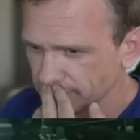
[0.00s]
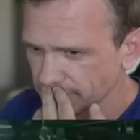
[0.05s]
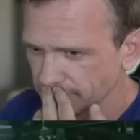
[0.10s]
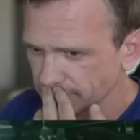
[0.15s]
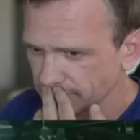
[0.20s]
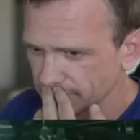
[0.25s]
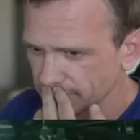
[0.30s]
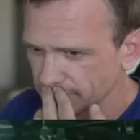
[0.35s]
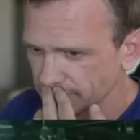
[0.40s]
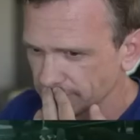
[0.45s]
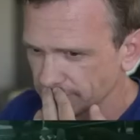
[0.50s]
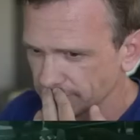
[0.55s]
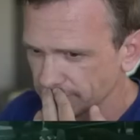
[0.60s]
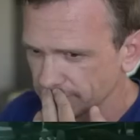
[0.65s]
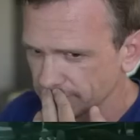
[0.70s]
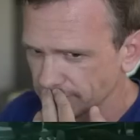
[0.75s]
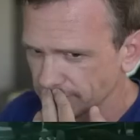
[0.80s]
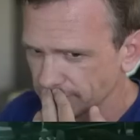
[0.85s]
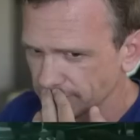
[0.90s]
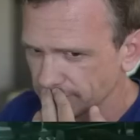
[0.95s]
even just
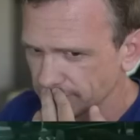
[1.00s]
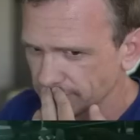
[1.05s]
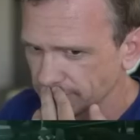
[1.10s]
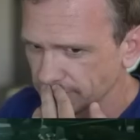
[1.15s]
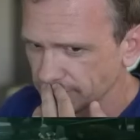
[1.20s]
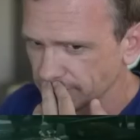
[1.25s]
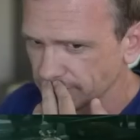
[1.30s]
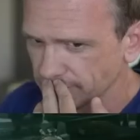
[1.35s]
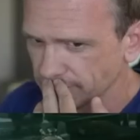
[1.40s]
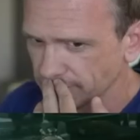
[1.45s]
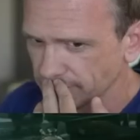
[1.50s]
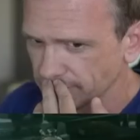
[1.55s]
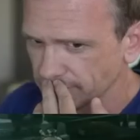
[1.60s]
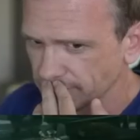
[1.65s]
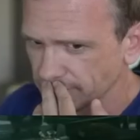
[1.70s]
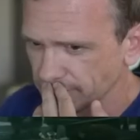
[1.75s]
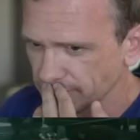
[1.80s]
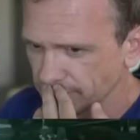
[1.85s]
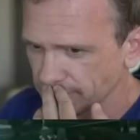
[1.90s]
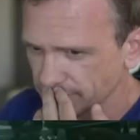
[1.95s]
staying stagnant in
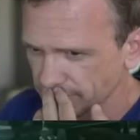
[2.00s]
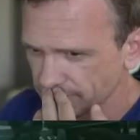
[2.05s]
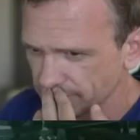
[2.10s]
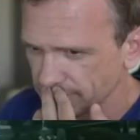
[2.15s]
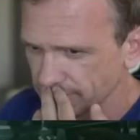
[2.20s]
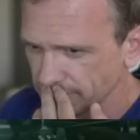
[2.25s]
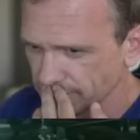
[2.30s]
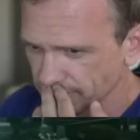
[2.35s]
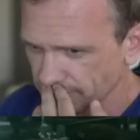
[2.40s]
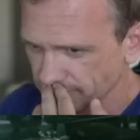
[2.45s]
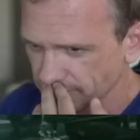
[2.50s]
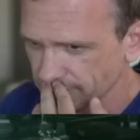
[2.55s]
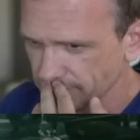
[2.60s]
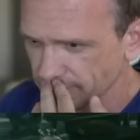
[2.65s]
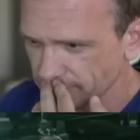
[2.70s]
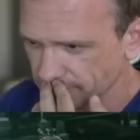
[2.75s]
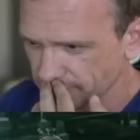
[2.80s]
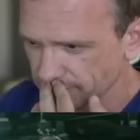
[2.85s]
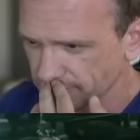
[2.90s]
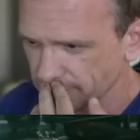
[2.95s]
this
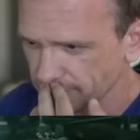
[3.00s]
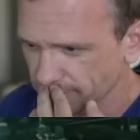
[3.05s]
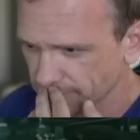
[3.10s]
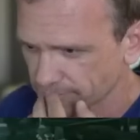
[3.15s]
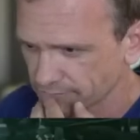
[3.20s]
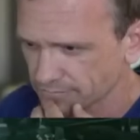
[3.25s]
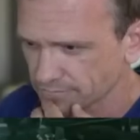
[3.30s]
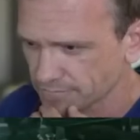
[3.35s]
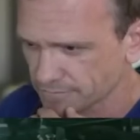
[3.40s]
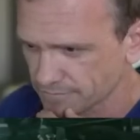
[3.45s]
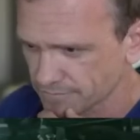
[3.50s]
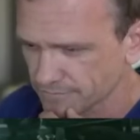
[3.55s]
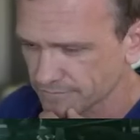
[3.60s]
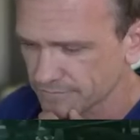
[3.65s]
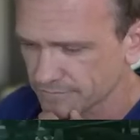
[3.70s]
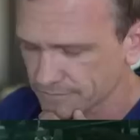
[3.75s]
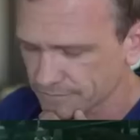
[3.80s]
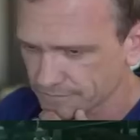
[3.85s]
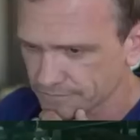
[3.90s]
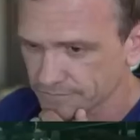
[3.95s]
field
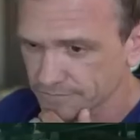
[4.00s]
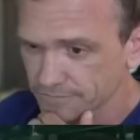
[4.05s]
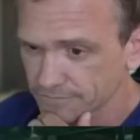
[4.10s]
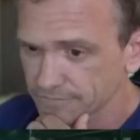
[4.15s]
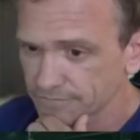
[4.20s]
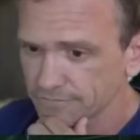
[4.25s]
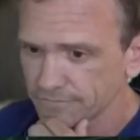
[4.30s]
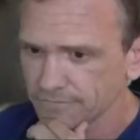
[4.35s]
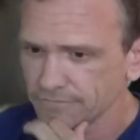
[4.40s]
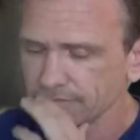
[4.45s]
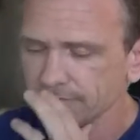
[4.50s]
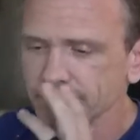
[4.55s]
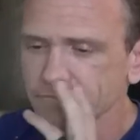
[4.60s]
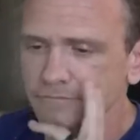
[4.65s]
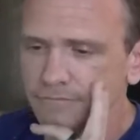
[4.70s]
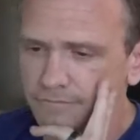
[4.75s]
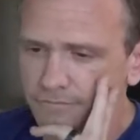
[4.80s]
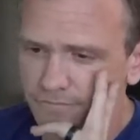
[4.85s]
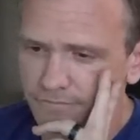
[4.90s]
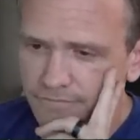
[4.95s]
is
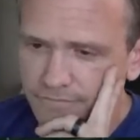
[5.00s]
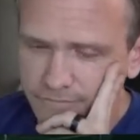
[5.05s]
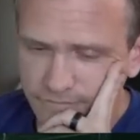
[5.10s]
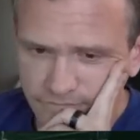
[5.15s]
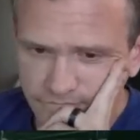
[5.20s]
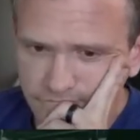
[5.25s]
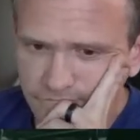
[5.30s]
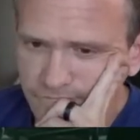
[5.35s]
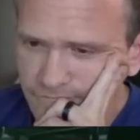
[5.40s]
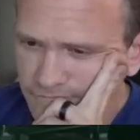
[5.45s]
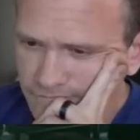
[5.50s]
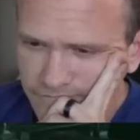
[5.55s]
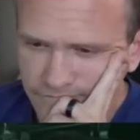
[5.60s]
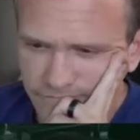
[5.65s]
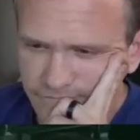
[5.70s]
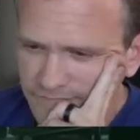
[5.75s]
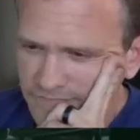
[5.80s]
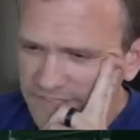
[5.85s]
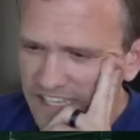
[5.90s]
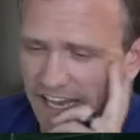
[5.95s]
terrible.
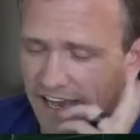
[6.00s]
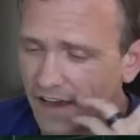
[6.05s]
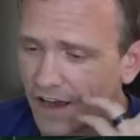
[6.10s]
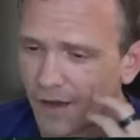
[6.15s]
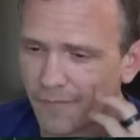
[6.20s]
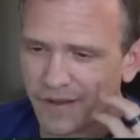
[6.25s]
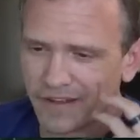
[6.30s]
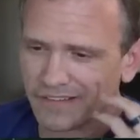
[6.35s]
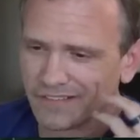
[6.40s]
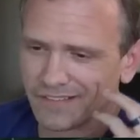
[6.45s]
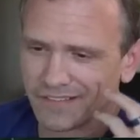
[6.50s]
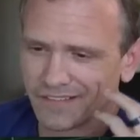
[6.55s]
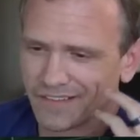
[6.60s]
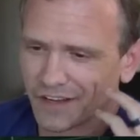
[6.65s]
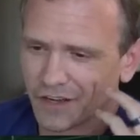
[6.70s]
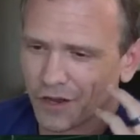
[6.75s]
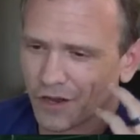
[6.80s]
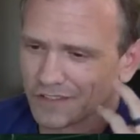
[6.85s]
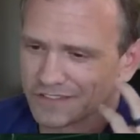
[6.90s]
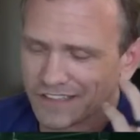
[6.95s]
Yeah, I mean, the
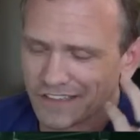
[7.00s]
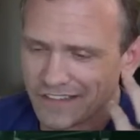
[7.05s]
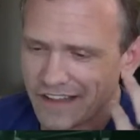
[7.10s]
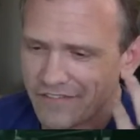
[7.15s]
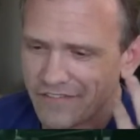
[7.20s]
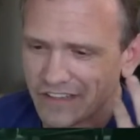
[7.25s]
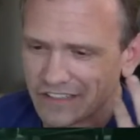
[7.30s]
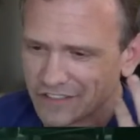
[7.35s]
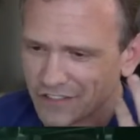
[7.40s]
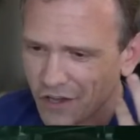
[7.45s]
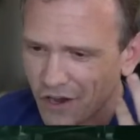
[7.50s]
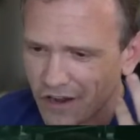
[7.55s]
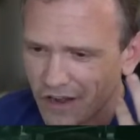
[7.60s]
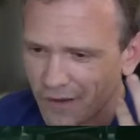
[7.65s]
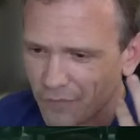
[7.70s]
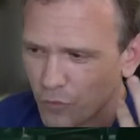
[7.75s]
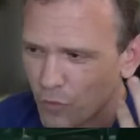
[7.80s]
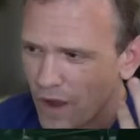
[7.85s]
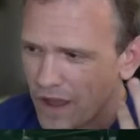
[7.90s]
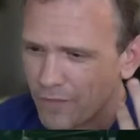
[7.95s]
cost of living's gone
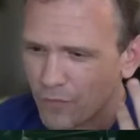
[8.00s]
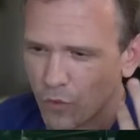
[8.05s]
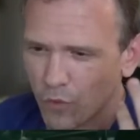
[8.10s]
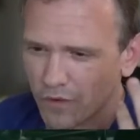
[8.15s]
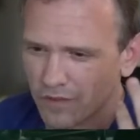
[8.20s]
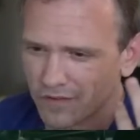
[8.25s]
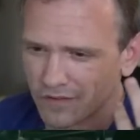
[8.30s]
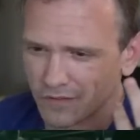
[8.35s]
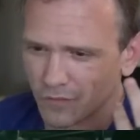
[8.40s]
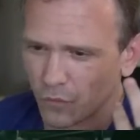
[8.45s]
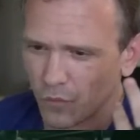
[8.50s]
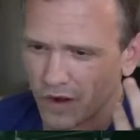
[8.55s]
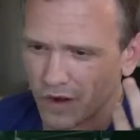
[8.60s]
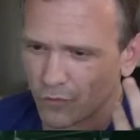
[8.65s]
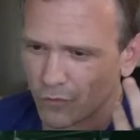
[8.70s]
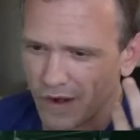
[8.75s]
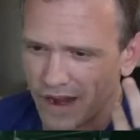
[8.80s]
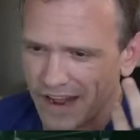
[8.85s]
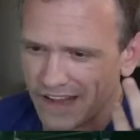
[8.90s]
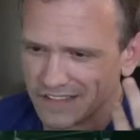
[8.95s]
up way more than what a
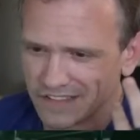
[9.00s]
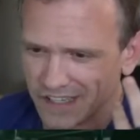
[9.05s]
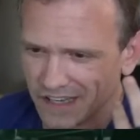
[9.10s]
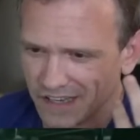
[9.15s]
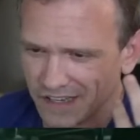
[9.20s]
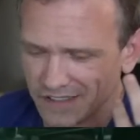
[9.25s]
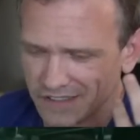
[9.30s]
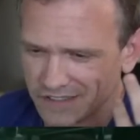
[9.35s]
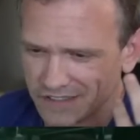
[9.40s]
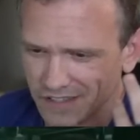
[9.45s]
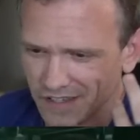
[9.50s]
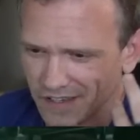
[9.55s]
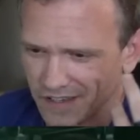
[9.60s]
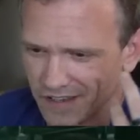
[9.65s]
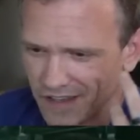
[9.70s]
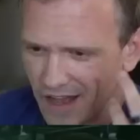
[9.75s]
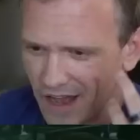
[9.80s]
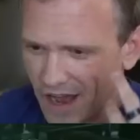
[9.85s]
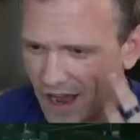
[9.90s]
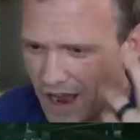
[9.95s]
raise is.
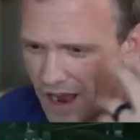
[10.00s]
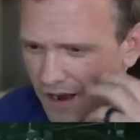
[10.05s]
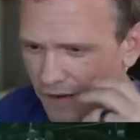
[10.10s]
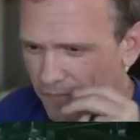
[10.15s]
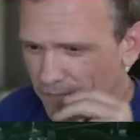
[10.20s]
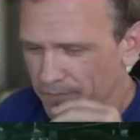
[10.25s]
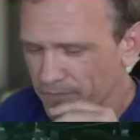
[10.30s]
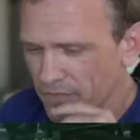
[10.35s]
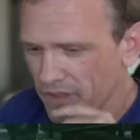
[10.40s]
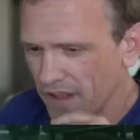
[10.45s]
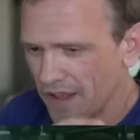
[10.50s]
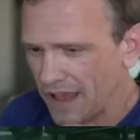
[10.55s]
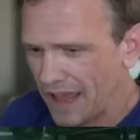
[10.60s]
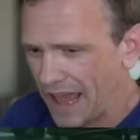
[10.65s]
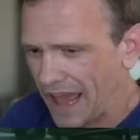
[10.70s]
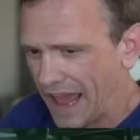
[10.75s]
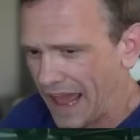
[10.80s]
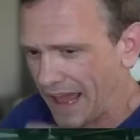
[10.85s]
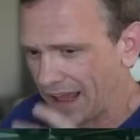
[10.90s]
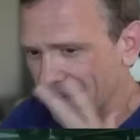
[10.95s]

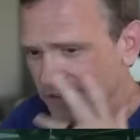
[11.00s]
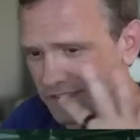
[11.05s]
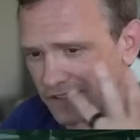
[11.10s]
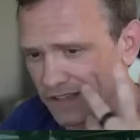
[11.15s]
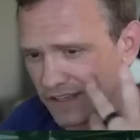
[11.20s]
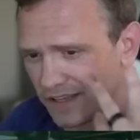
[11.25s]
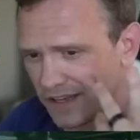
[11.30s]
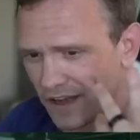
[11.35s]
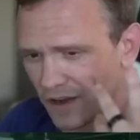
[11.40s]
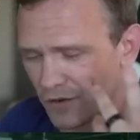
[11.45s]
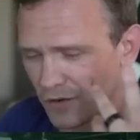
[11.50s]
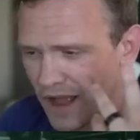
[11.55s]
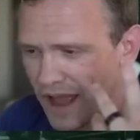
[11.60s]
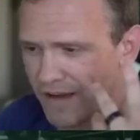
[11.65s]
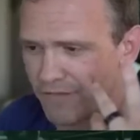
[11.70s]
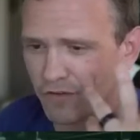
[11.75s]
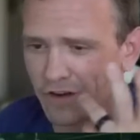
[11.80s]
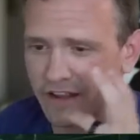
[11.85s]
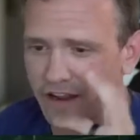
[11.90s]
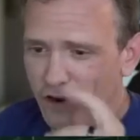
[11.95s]
And, you know,
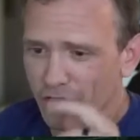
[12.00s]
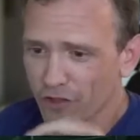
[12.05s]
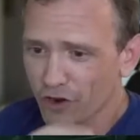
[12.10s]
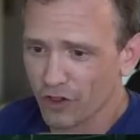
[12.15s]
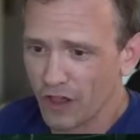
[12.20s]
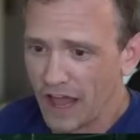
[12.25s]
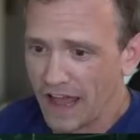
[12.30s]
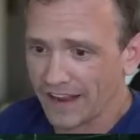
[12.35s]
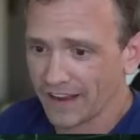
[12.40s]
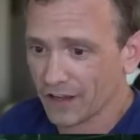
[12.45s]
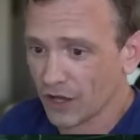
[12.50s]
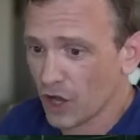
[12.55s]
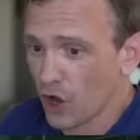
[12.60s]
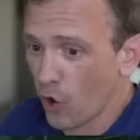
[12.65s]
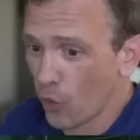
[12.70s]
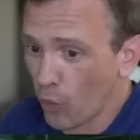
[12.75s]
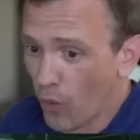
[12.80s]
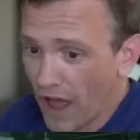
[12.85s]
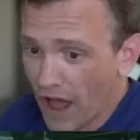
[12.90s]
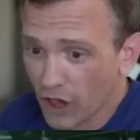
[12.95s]
every year they're like,
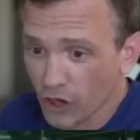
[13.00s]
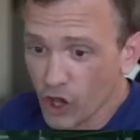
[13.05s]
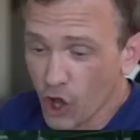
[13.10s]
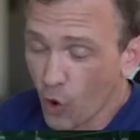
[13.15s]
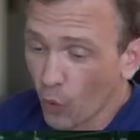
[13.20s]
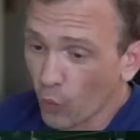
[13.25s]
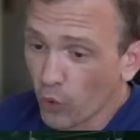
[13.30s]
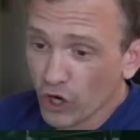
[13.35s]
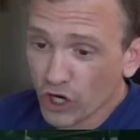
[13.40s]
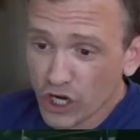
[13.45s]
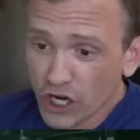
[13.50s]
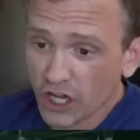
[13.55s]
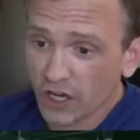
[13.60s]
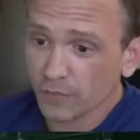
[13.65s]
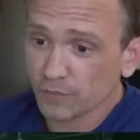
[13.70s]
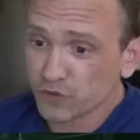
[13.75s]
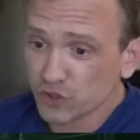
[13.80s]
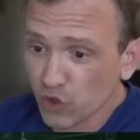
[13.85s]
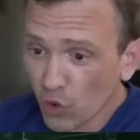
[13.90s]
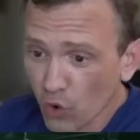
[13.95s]
well, we're going to
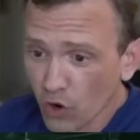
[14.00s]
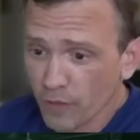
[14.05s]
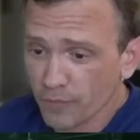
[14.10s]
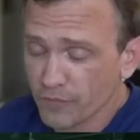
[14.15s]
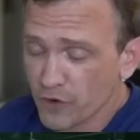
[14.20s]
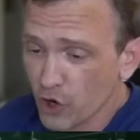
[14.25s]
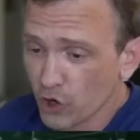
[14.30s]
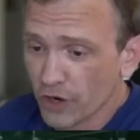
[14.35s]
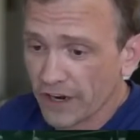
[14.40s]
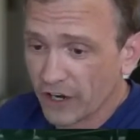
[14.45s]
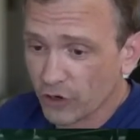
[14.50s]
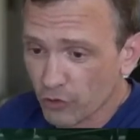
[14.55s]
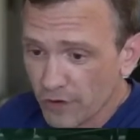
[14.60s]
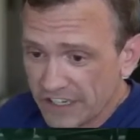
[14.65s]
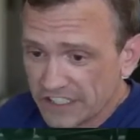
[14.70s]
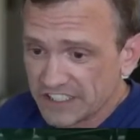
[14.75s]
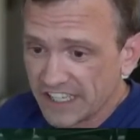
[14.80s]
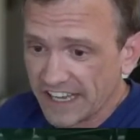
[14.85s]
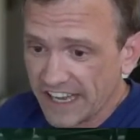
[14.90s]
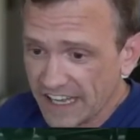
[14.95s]
absorb your
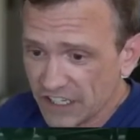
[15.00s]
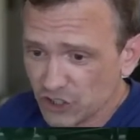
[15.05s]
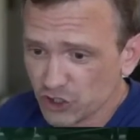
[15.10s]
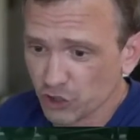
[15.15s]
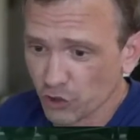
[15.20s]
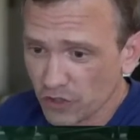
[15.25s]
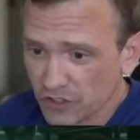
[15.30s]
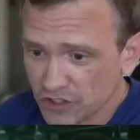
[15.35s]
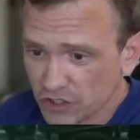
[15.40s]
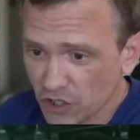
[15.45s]
increasing insurance